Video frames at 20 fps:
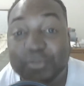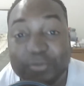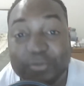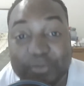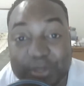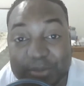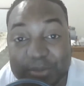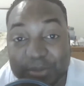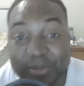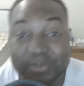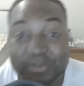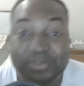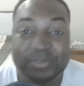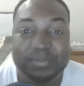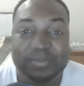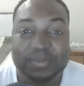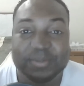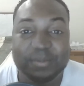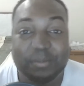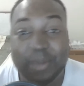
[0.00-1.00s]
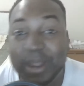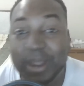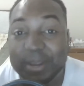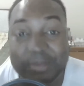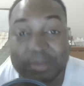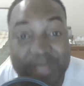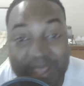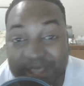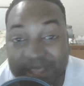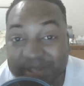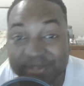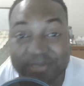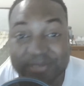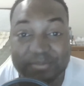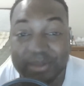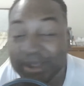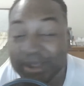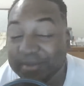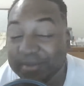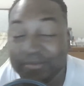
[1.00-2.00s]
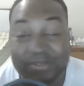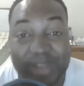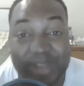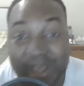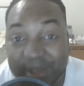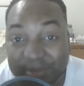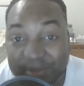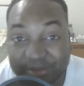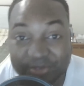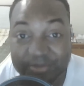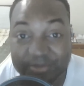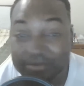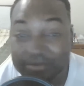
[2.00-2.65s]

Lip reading: females. Buy them candy. Buy them flowers.